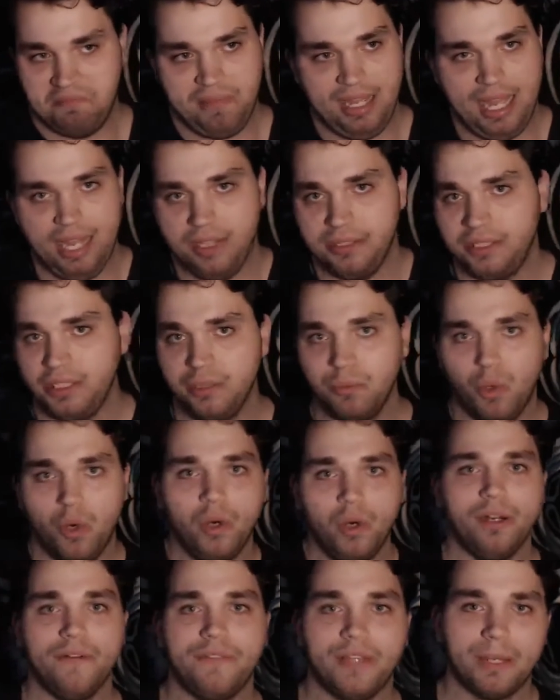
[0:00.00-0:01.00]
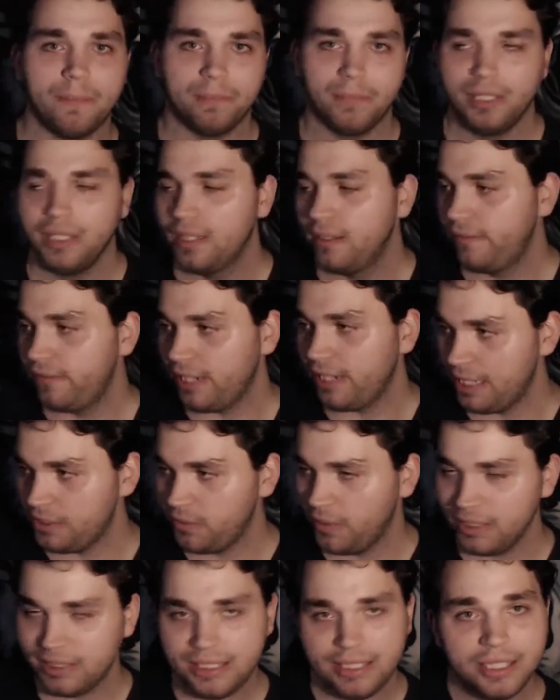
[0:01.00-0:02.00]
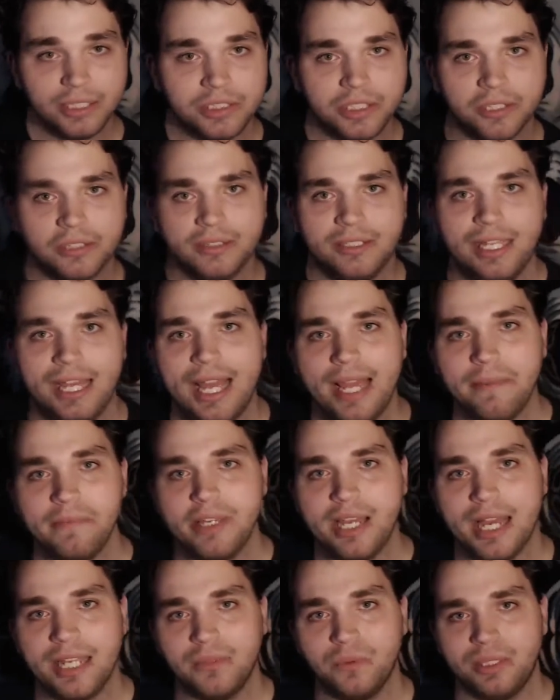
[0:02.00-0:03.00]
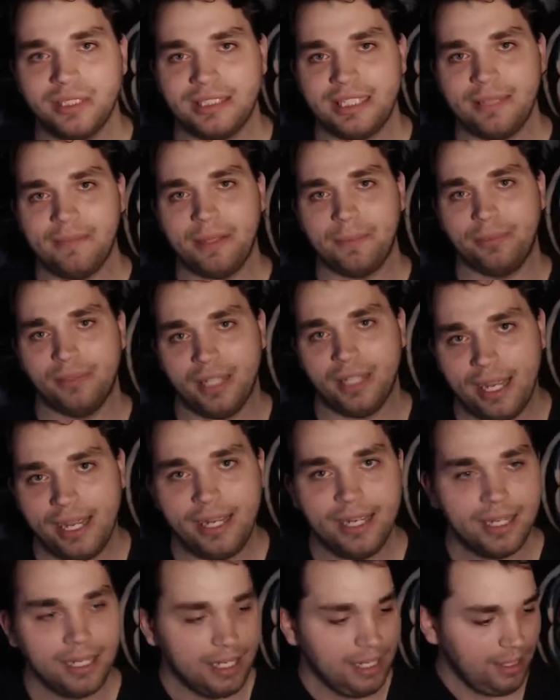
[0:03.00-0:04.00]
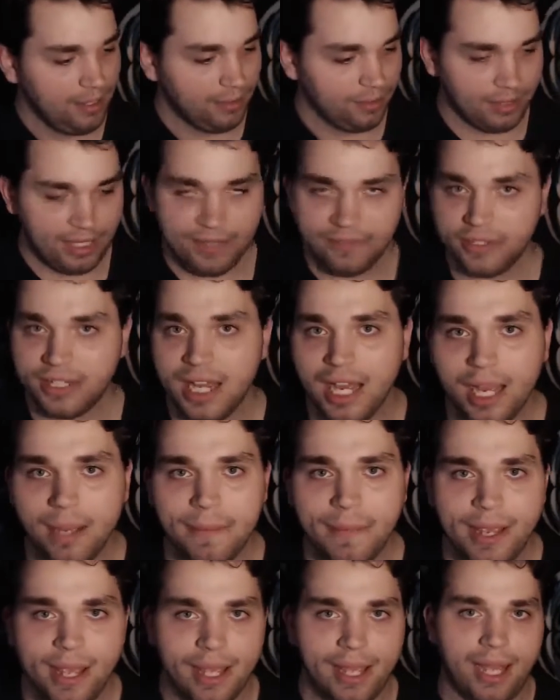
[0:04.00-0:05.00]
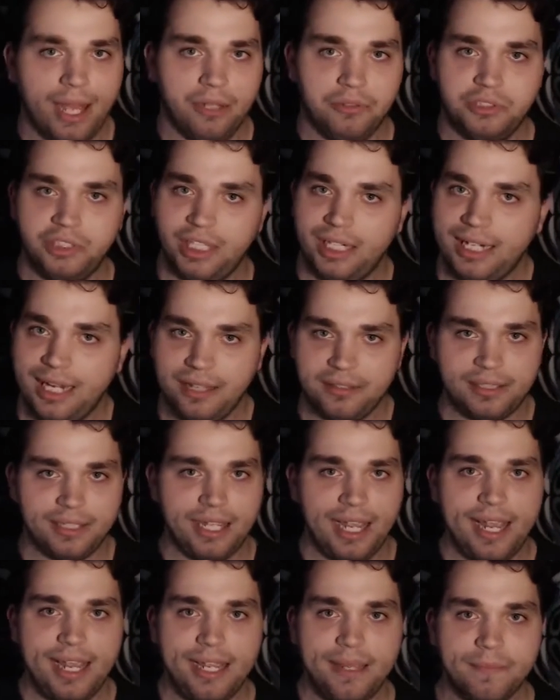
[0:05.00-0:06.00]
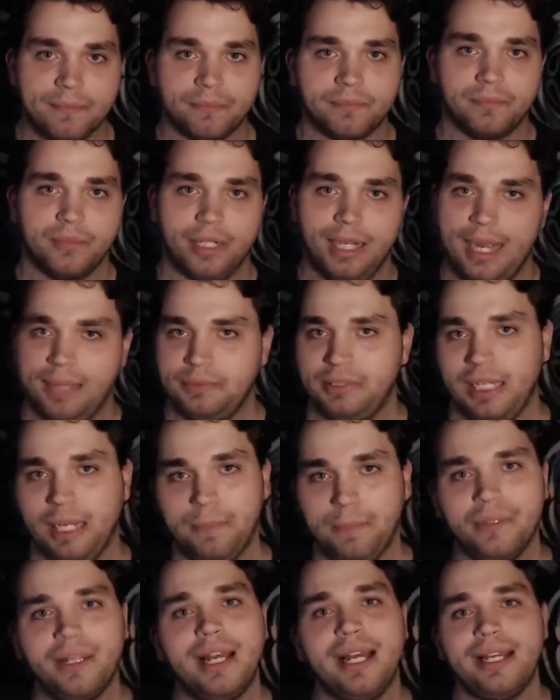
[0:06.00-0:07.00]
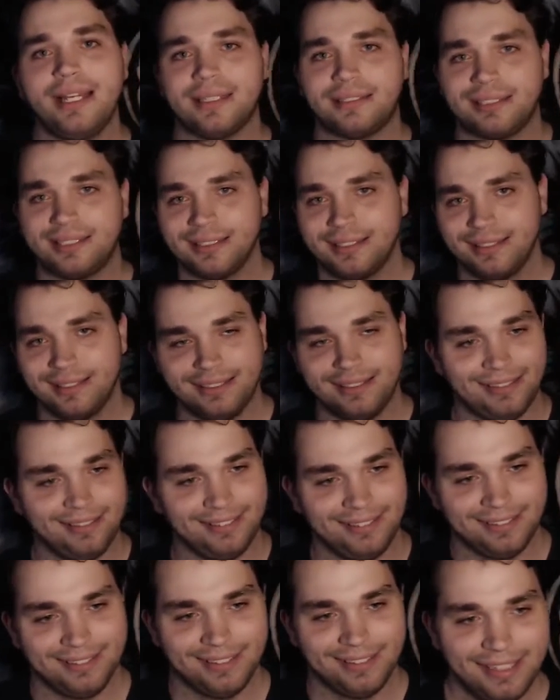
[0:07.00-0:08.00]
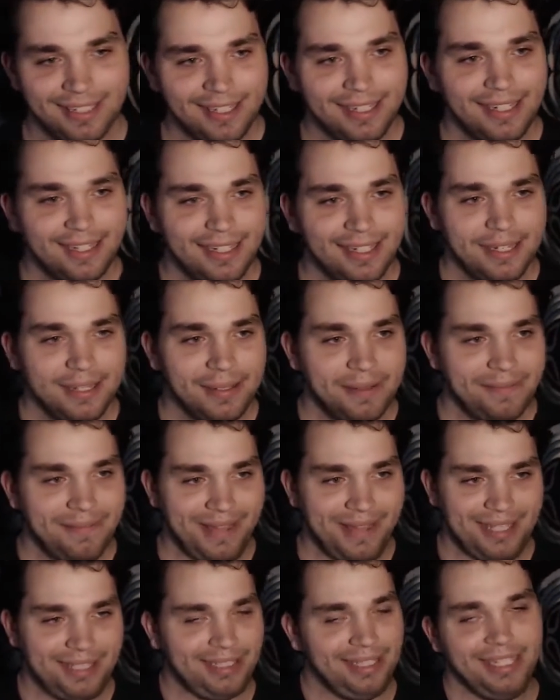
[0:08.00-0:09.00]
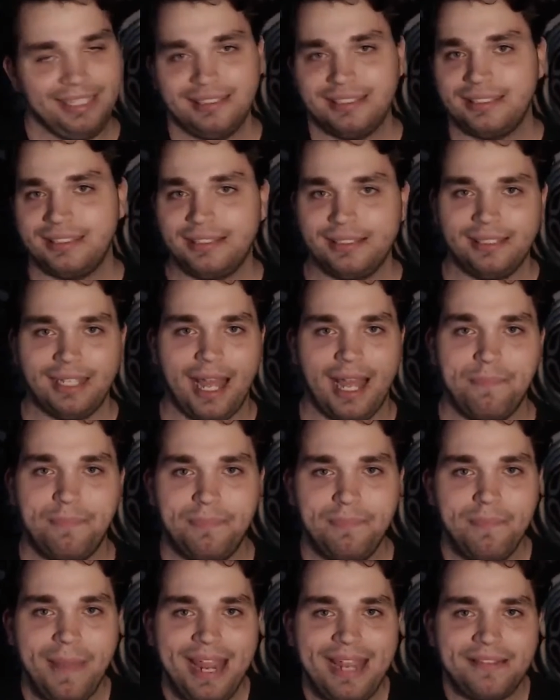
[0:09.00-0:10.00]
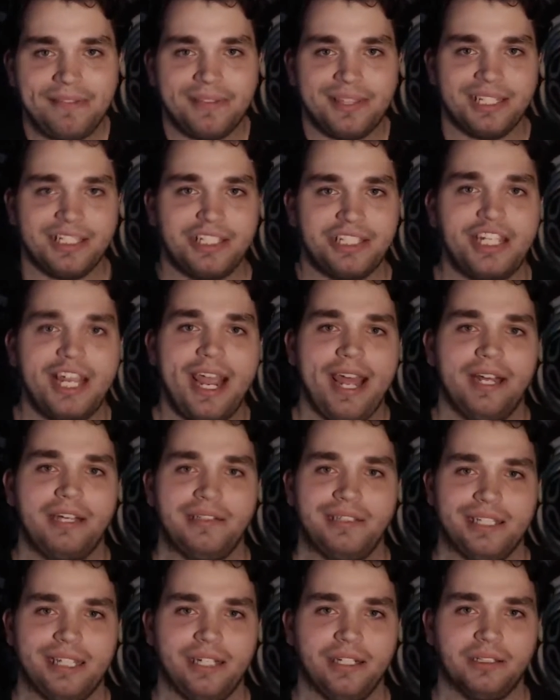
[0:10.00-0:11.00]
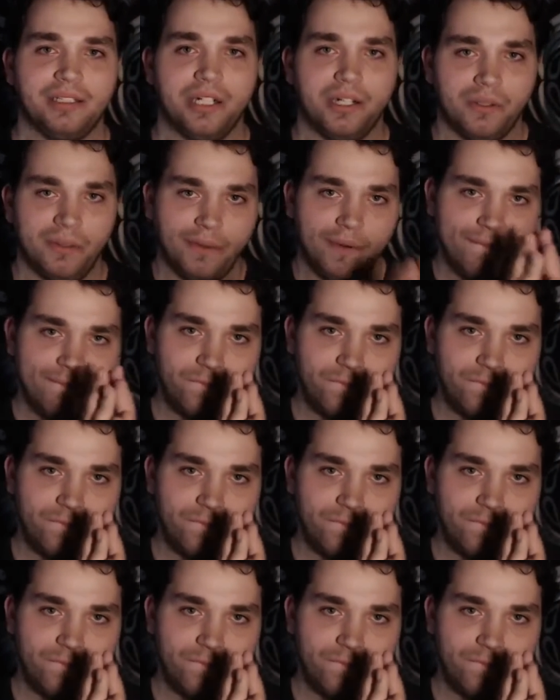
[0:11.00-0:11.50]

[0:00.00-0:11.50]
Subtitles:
I'll do more of them. If you guys want to see a certain game you guys want to see me play, leave a comment. I'll check out the game. Perhaps I'll play it. I made this channel a year ago